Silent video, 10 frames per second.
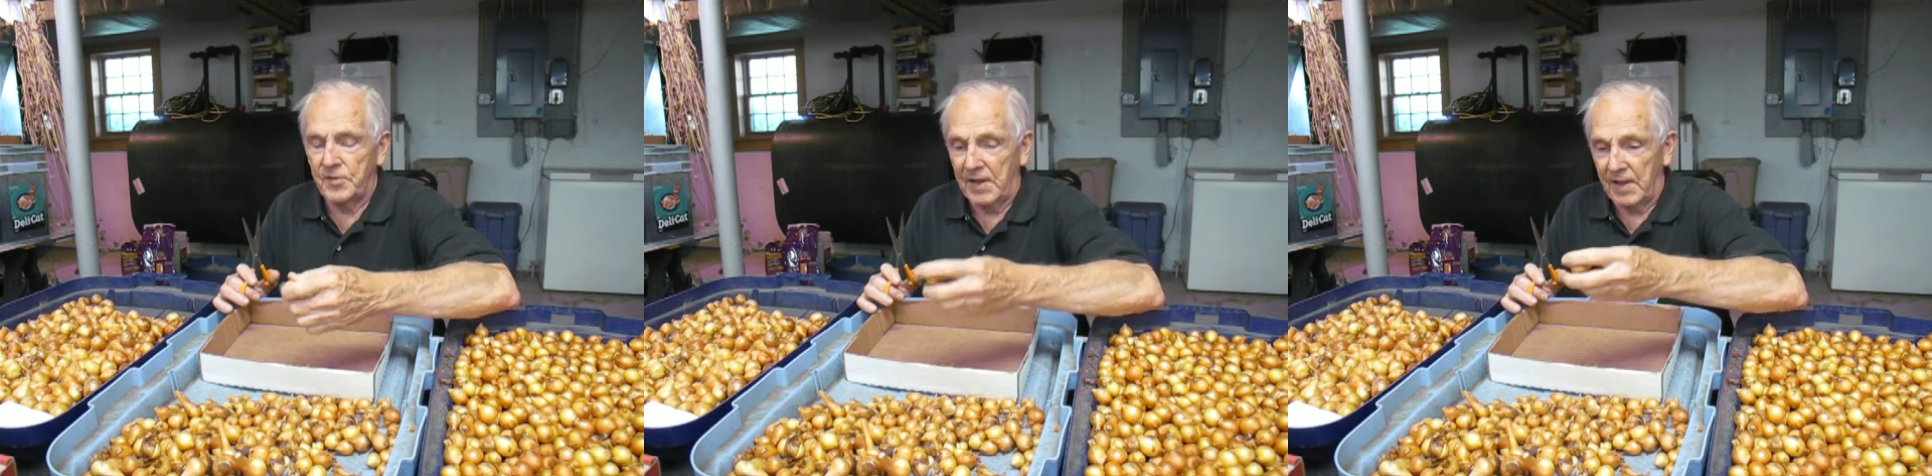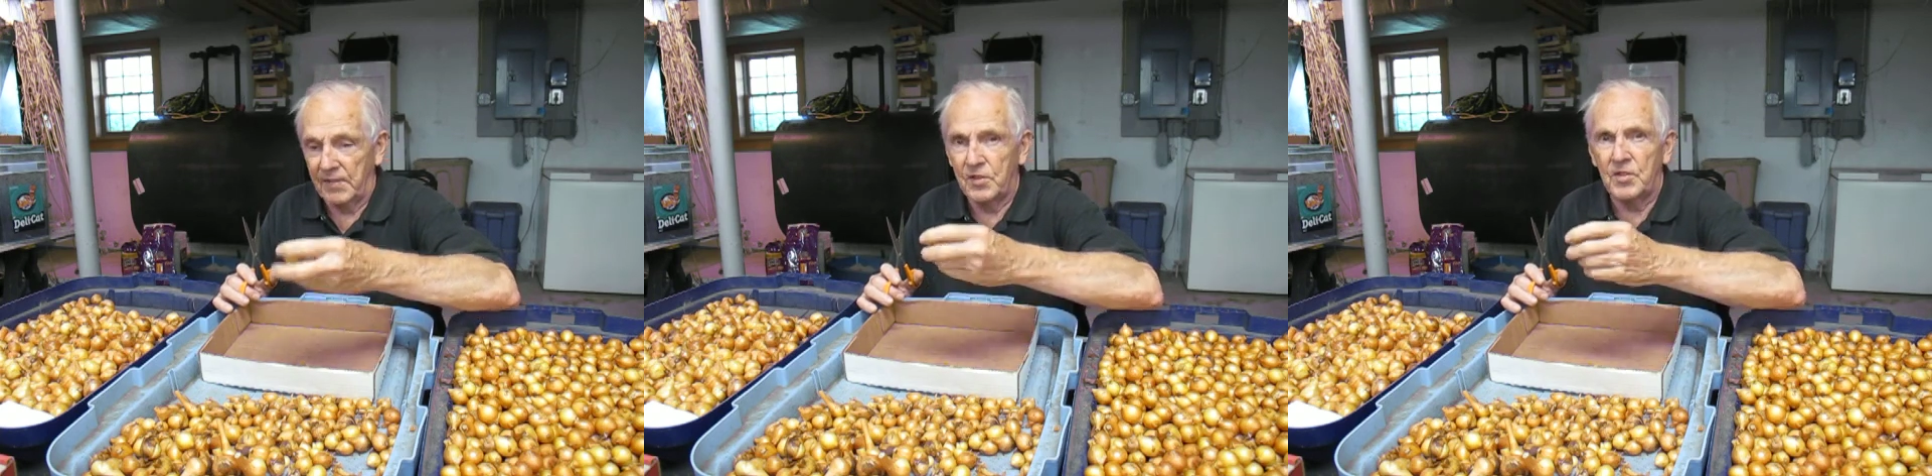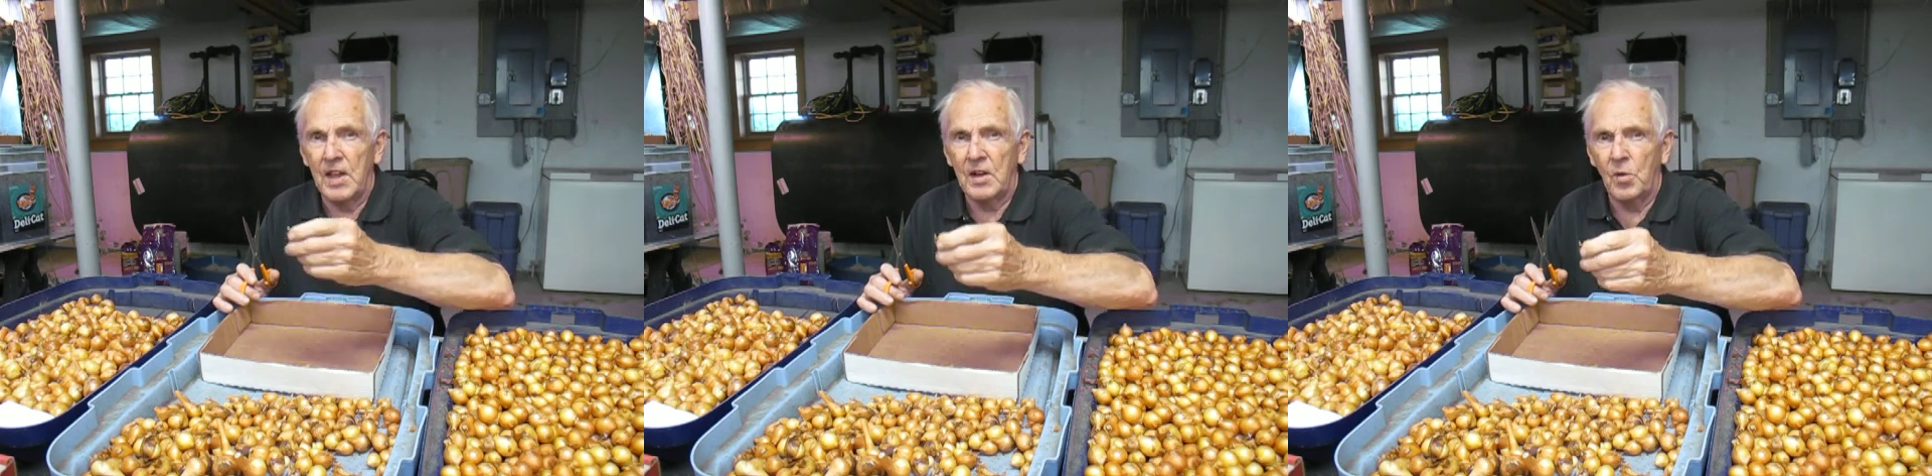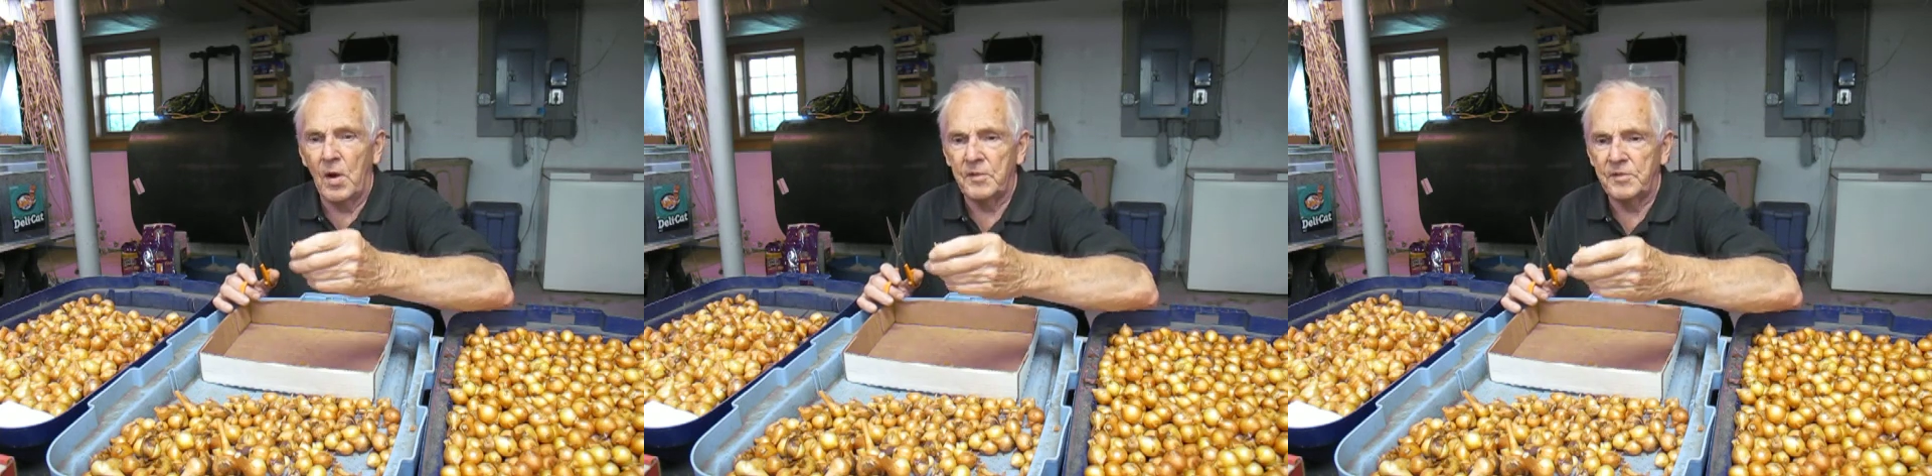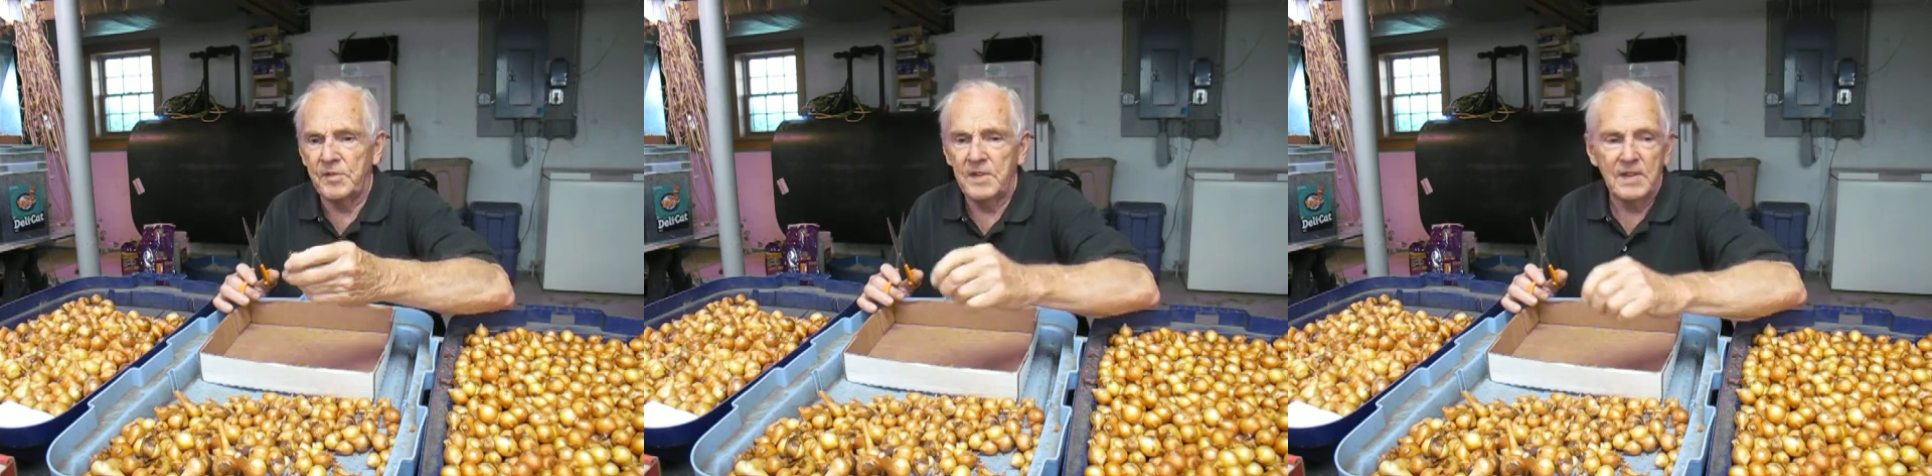I got the skin
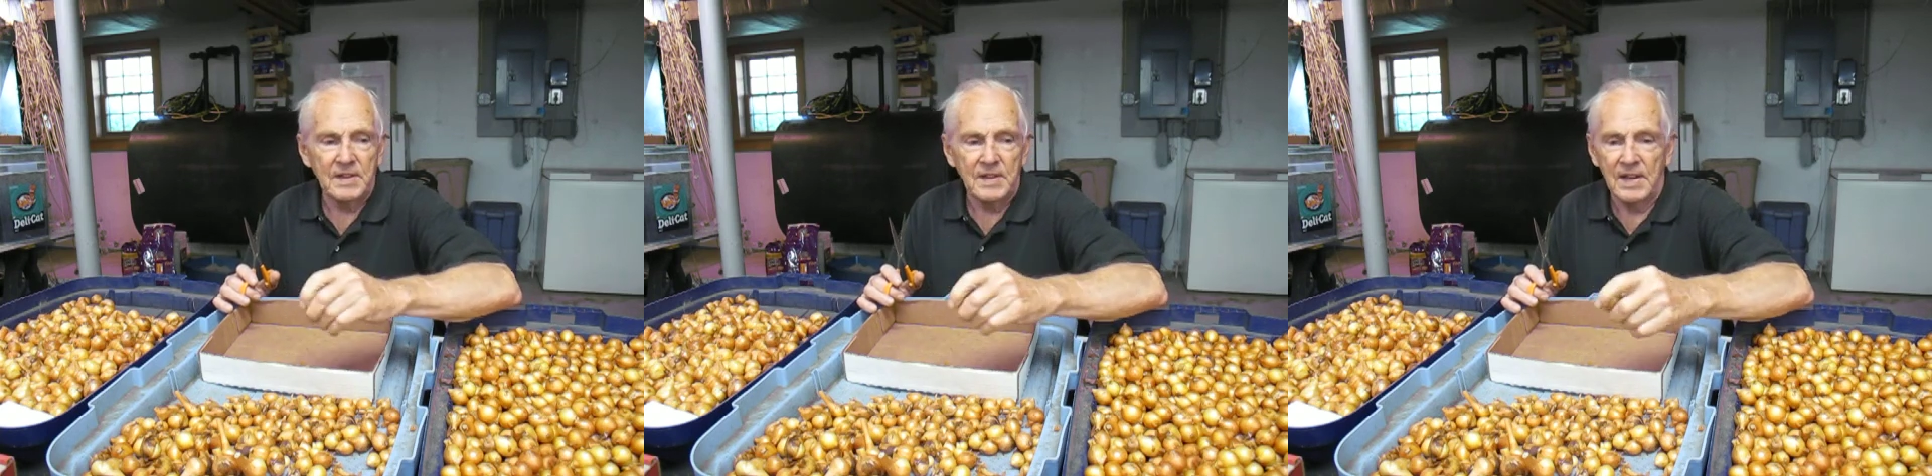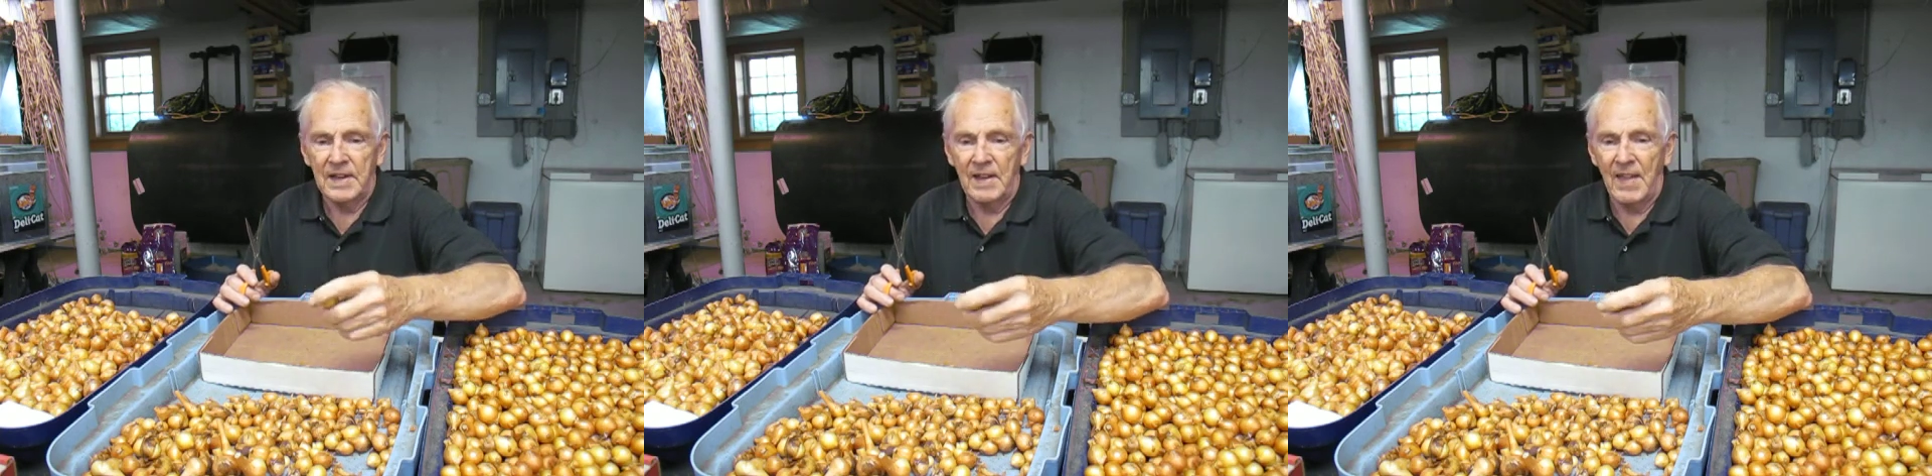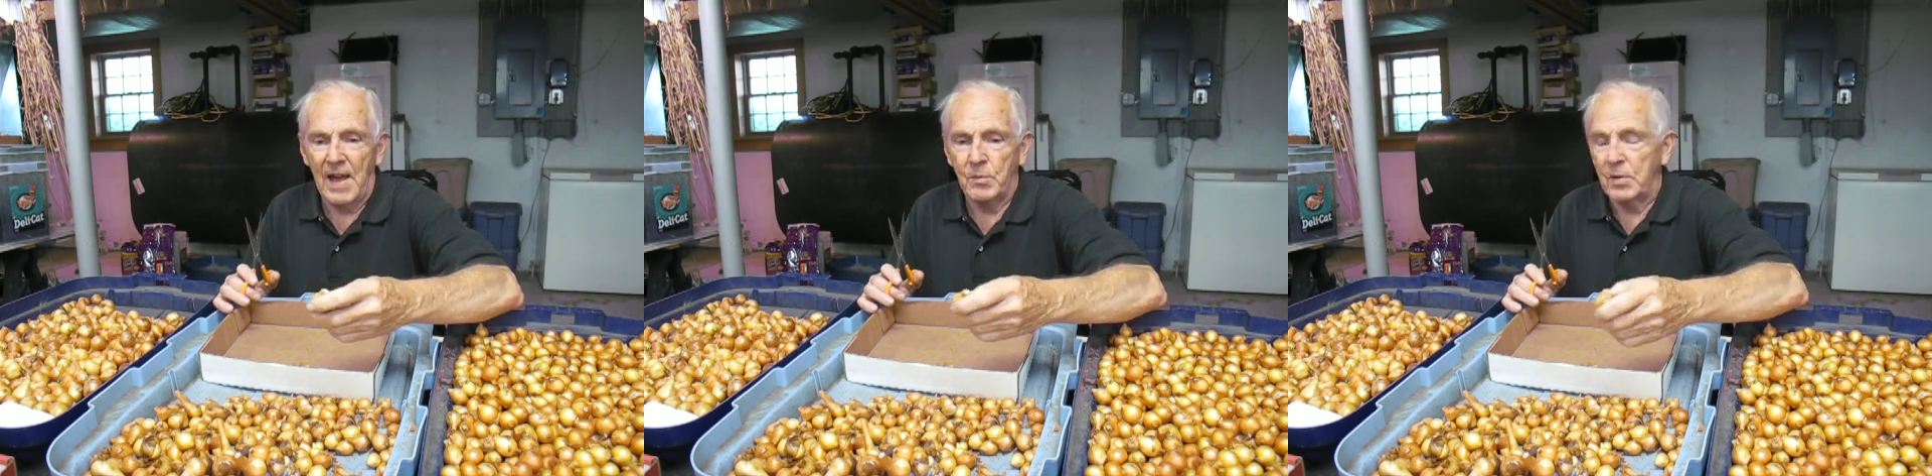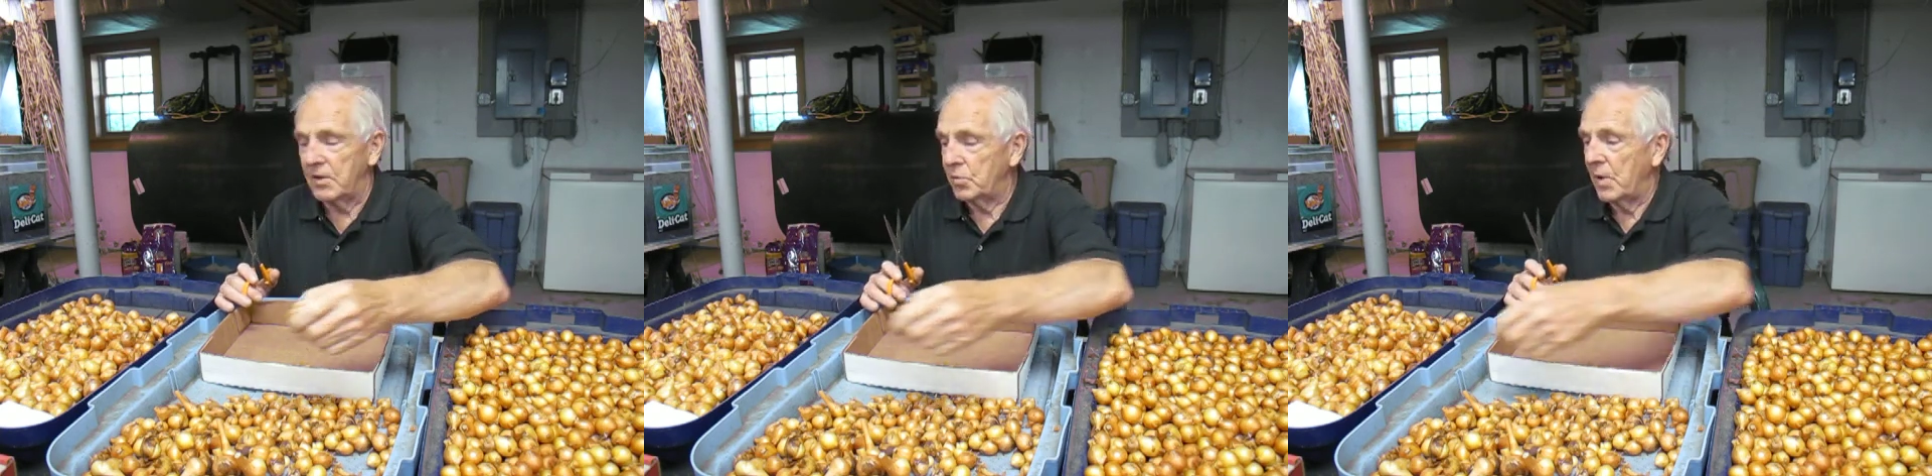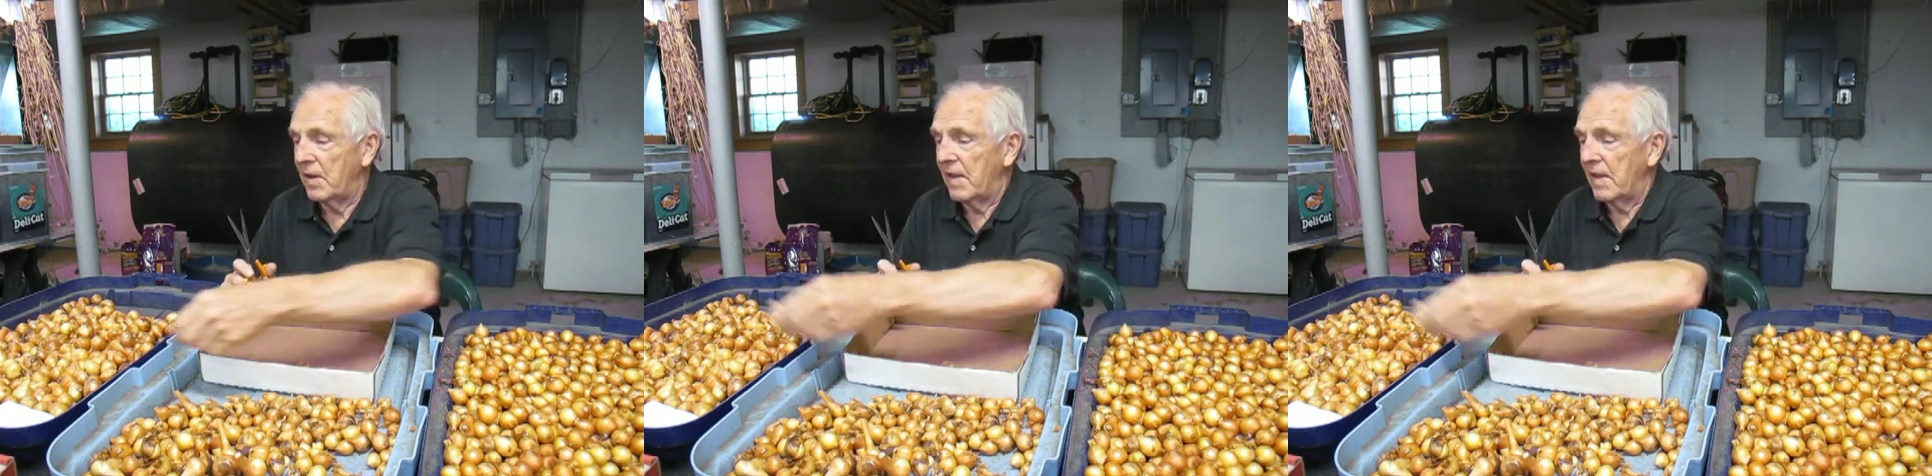off, and now that one is ready.